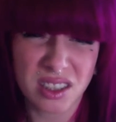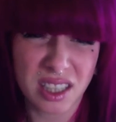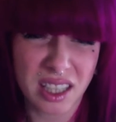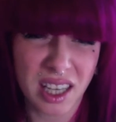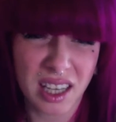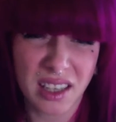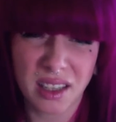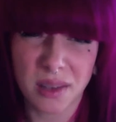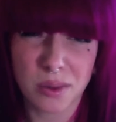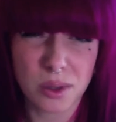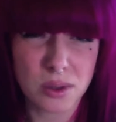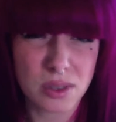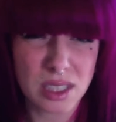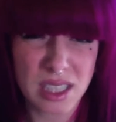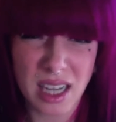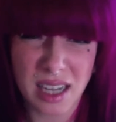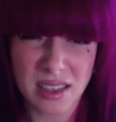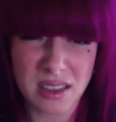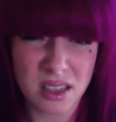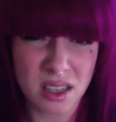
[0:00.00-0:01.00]
I can't give you
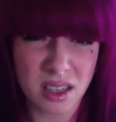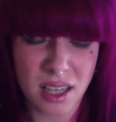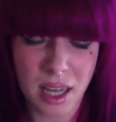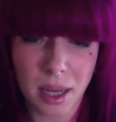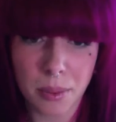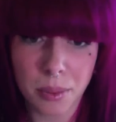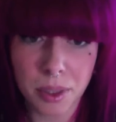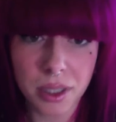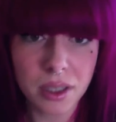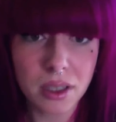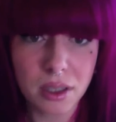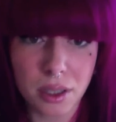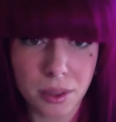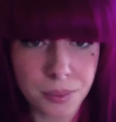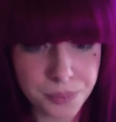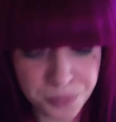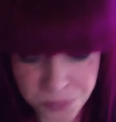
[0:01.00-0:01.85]
stats on that, but you know.